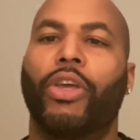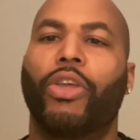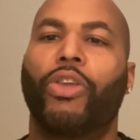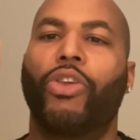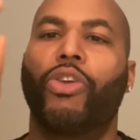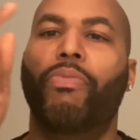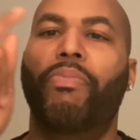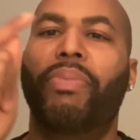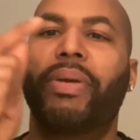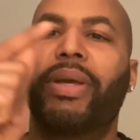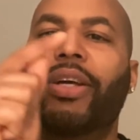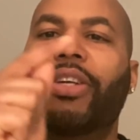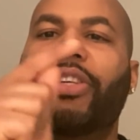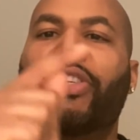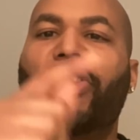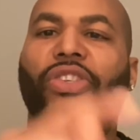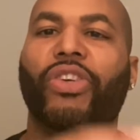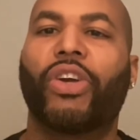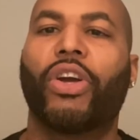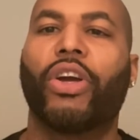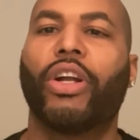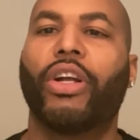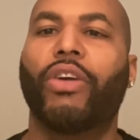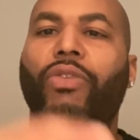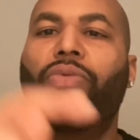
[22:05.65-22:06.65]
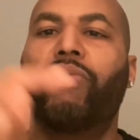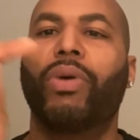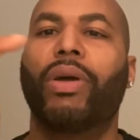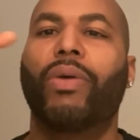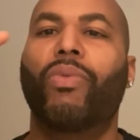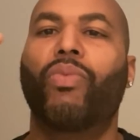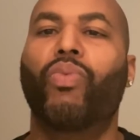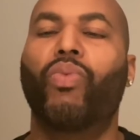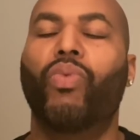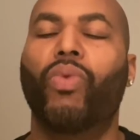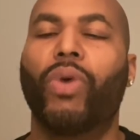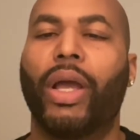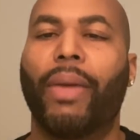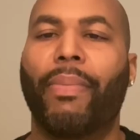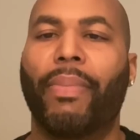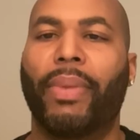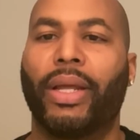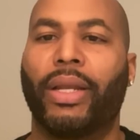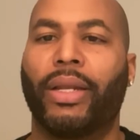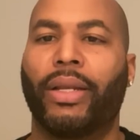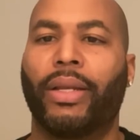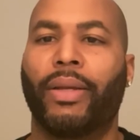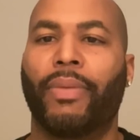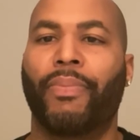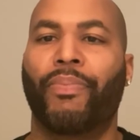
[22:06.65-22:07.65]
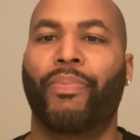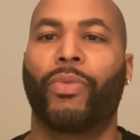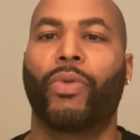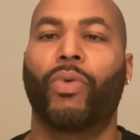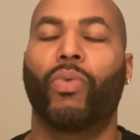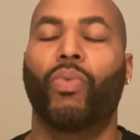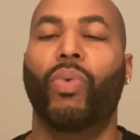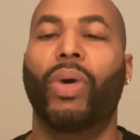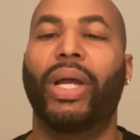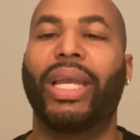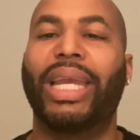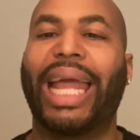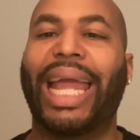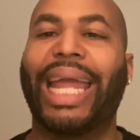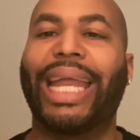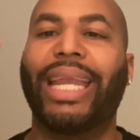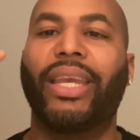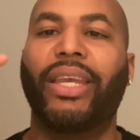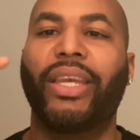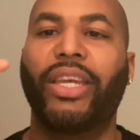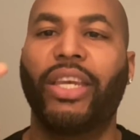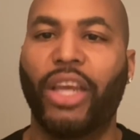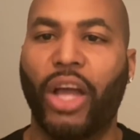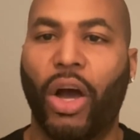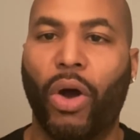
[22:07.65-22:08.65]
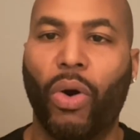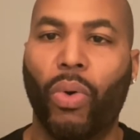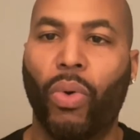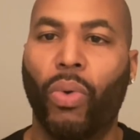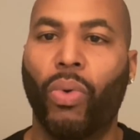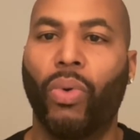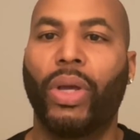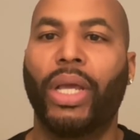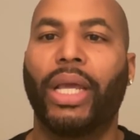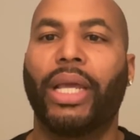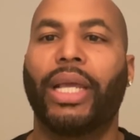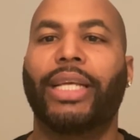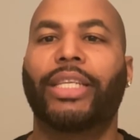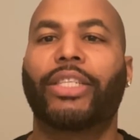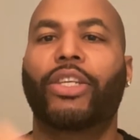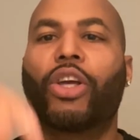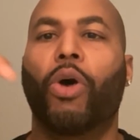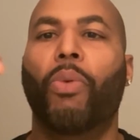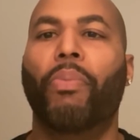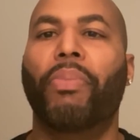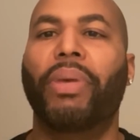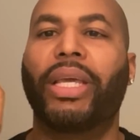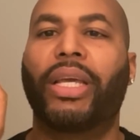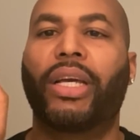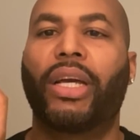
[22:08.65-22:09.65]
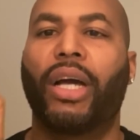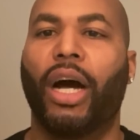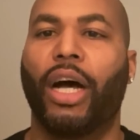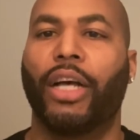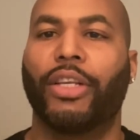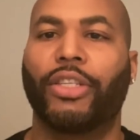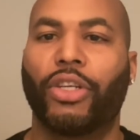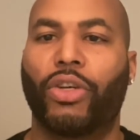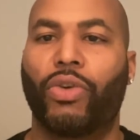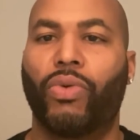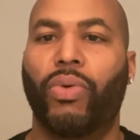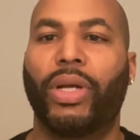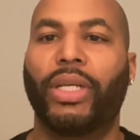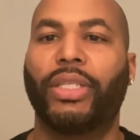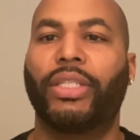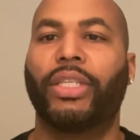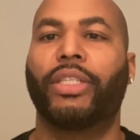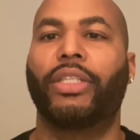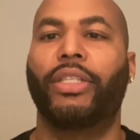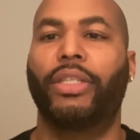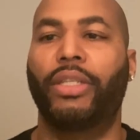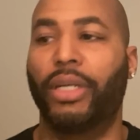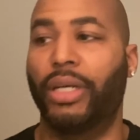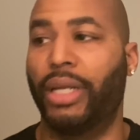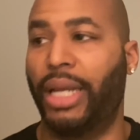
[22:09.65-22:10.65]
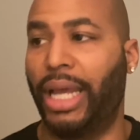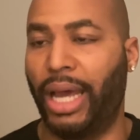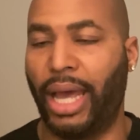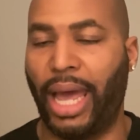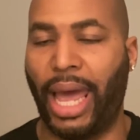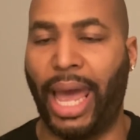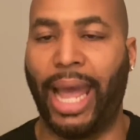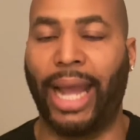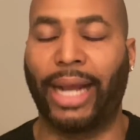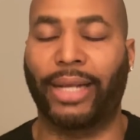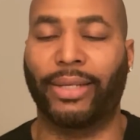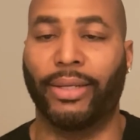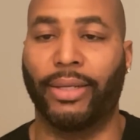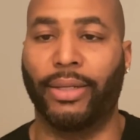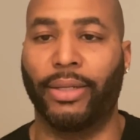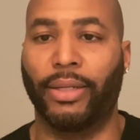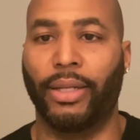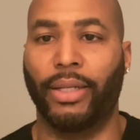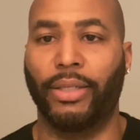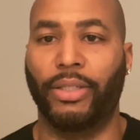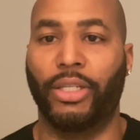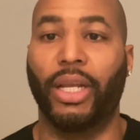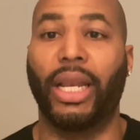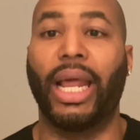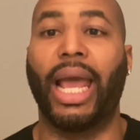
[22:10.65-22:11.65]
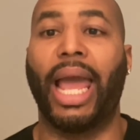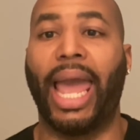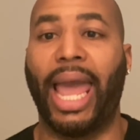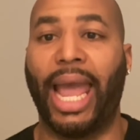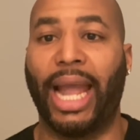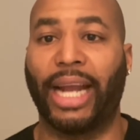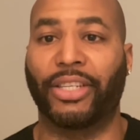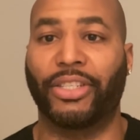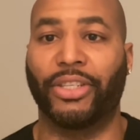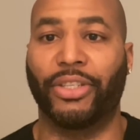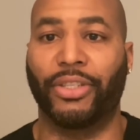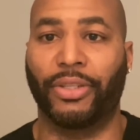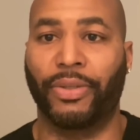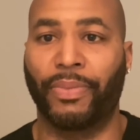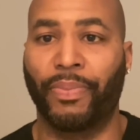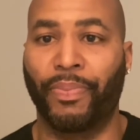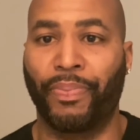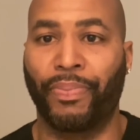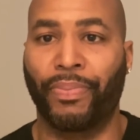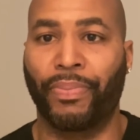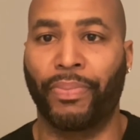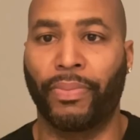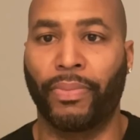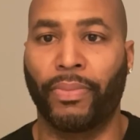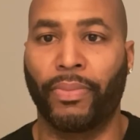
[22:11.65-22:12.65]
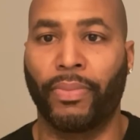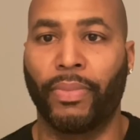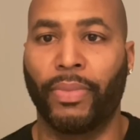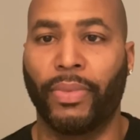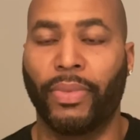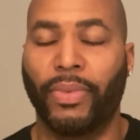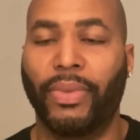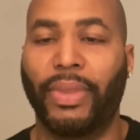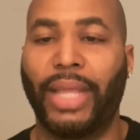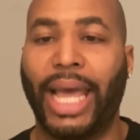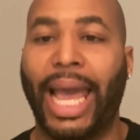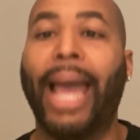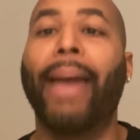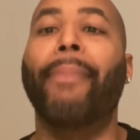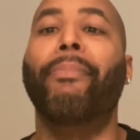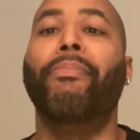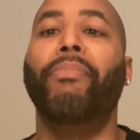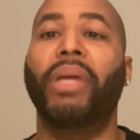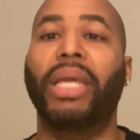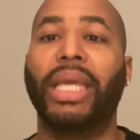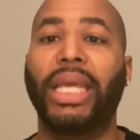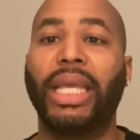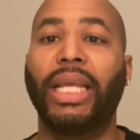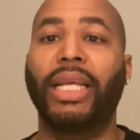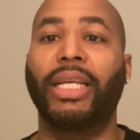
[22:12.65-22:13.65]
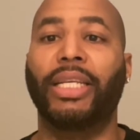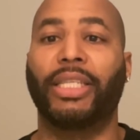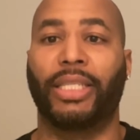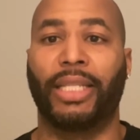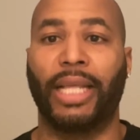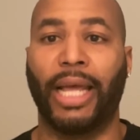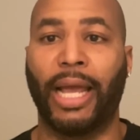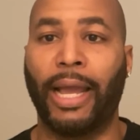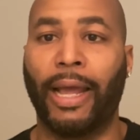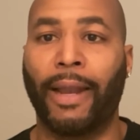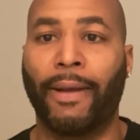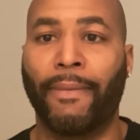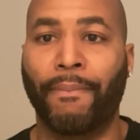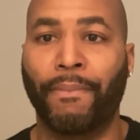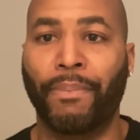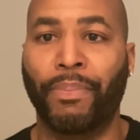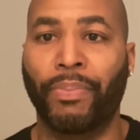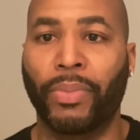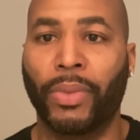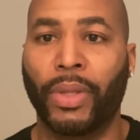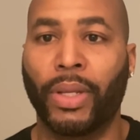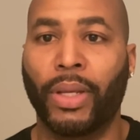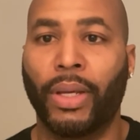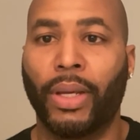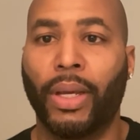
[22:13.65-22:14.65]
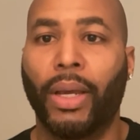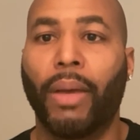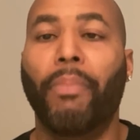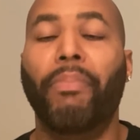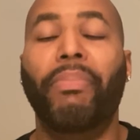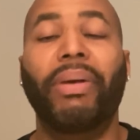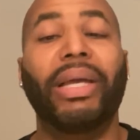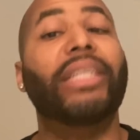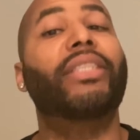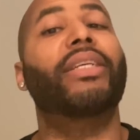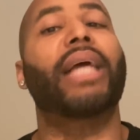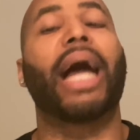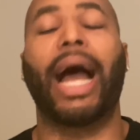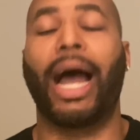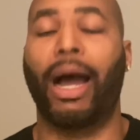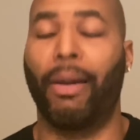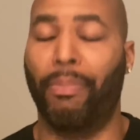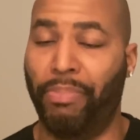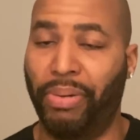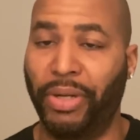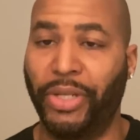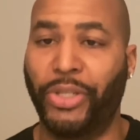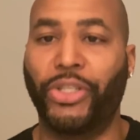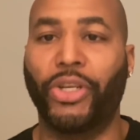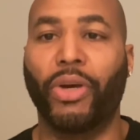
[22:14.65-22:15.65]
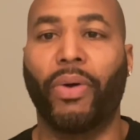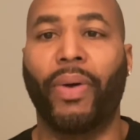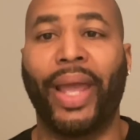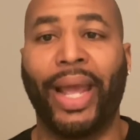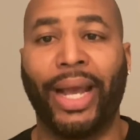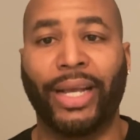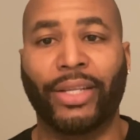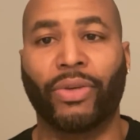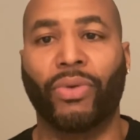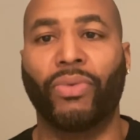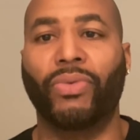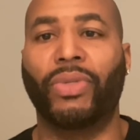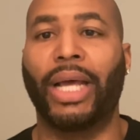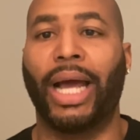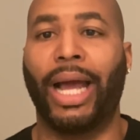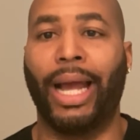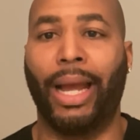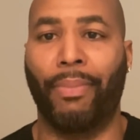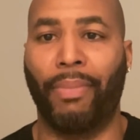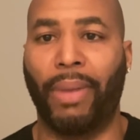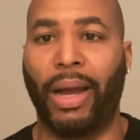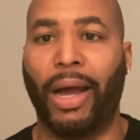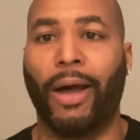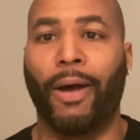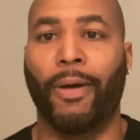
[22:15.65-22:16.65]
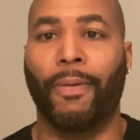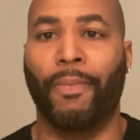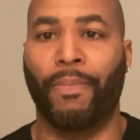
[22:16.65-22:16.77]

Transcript: You be assertive with women when they know it's going to be consequences to their actions. That means that, bitch, I'll put your ass on timeout.